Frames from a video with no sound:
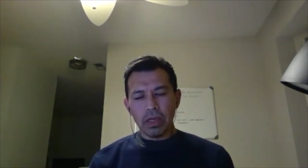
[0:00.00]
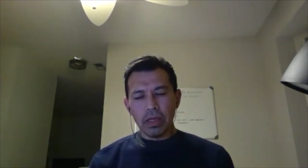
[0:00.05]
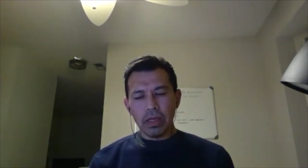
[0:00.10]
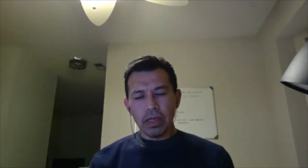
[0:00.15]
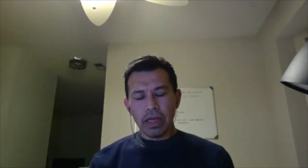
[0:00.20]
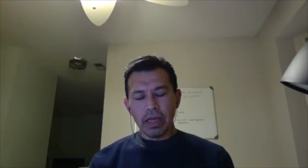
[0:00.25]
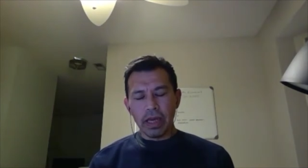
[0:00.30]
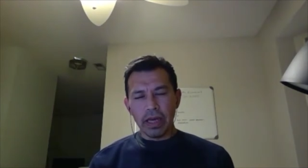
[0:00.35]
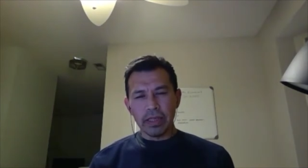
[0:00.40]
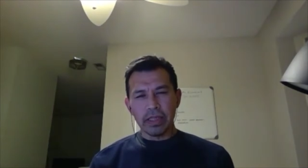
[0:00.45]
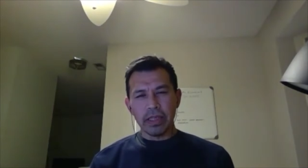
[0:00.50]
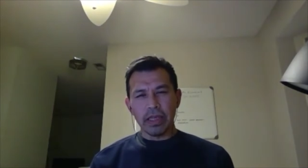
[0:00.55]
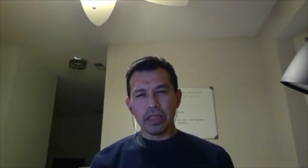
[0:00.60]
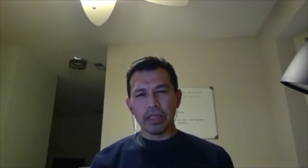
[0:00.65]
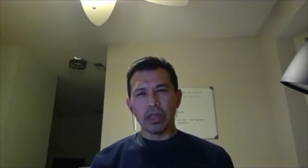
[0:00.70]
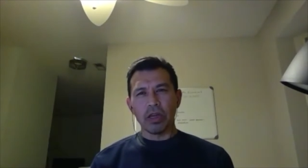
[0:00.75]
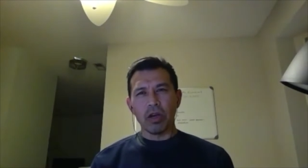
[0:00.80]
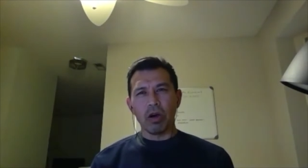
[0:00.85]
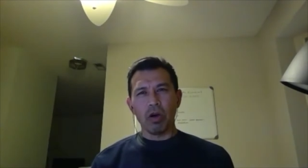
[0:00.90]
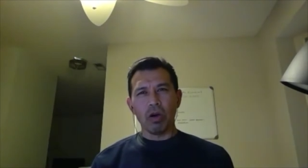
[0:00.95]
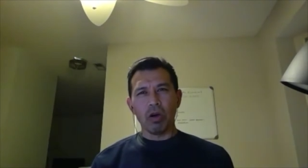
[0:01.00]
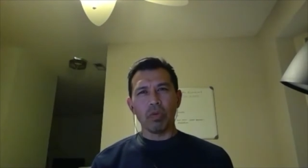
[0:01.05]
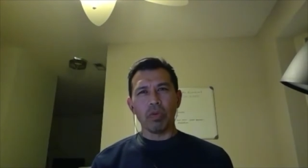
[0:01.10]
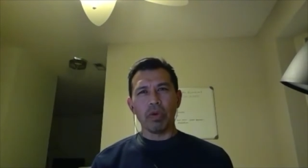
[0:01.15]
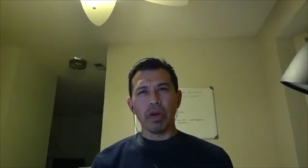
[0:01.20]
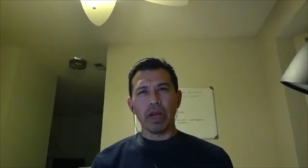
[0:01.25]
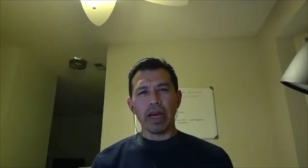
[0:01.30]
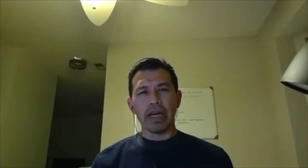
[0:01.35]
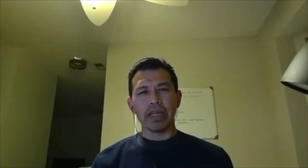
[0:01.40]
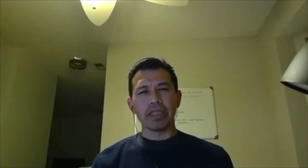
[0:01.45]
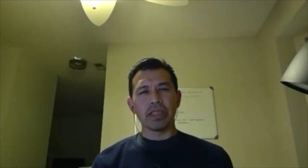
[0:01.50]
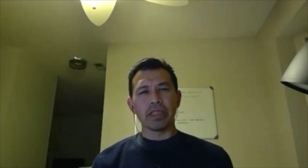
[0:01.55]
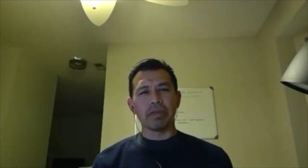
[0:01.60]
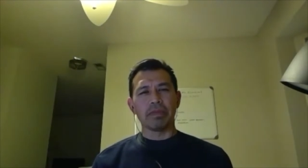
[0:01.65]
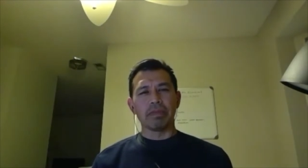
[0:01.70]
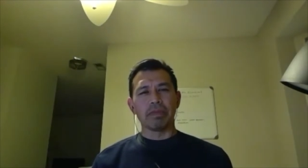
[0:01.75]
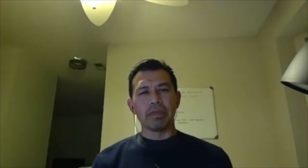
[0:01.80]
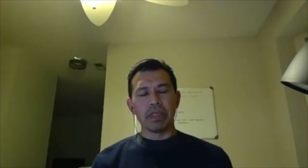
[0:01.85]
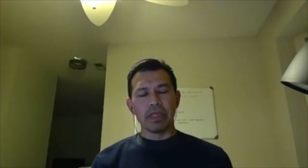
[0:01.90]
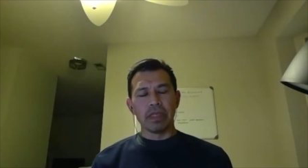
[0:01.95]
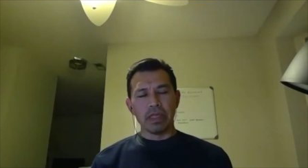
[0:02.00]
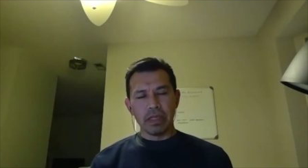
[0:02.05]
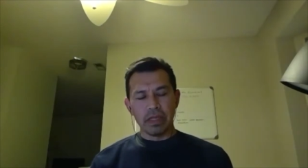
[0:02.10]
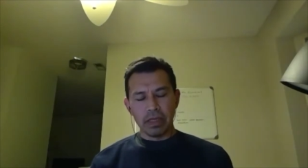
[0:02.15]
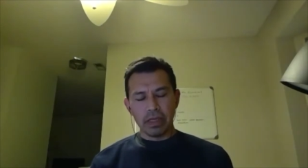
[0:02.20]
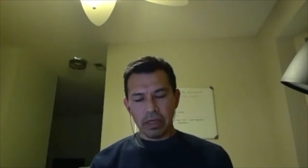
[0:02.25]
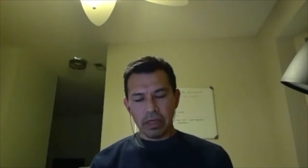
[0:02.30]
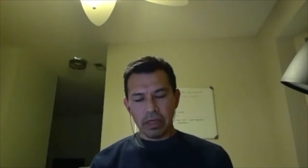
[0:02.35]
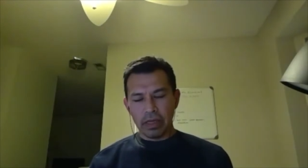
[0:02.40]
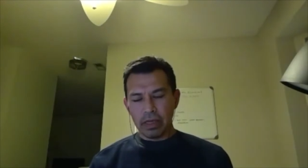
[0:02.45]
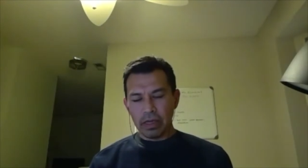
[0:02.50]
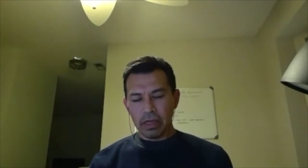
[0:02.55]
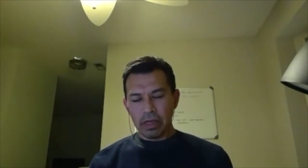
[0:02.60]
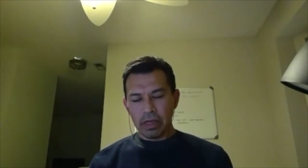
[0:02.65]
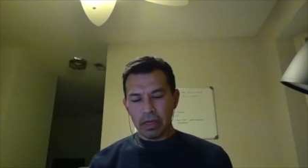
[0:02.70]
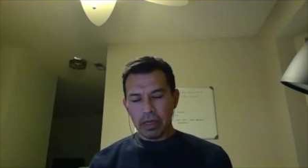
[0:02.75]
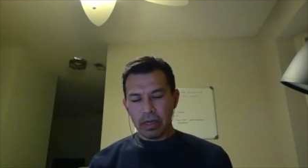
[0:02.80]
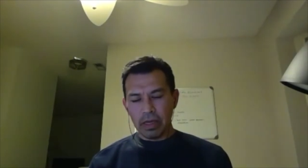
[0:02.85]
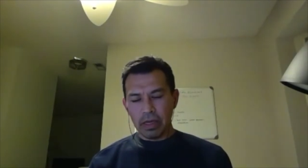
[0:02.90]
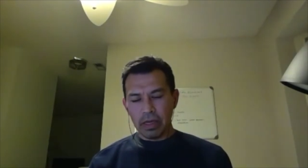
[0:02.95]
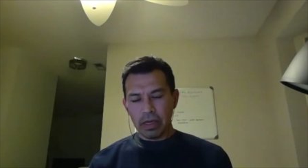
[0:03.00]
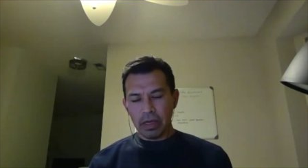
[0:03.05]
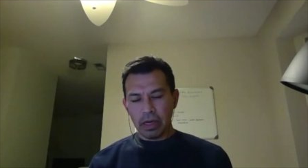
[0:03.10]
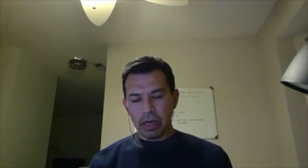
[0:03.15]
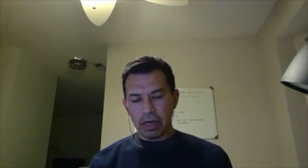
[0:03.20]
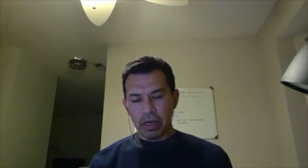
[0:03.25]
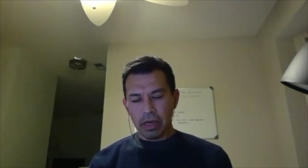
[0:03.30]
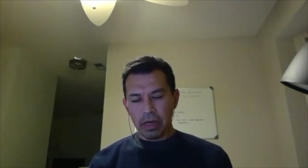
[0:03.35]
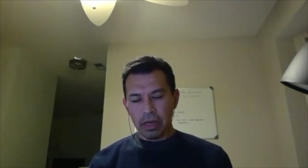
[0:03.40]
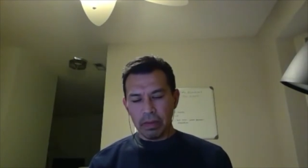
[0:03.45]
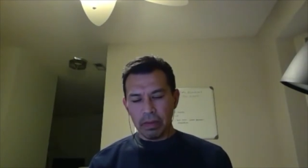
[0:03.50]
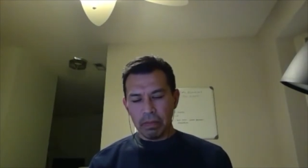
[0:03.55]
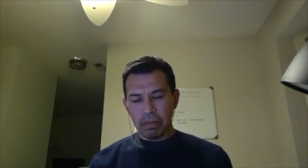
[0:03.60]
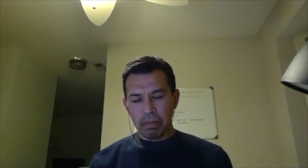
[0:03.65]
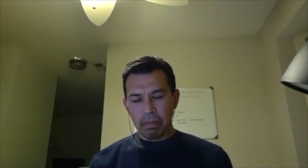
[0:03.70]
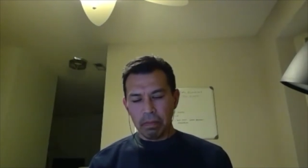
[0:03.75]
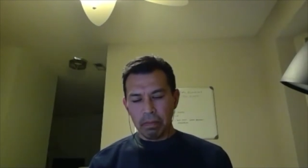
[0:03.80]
the SS guard would ask him, um,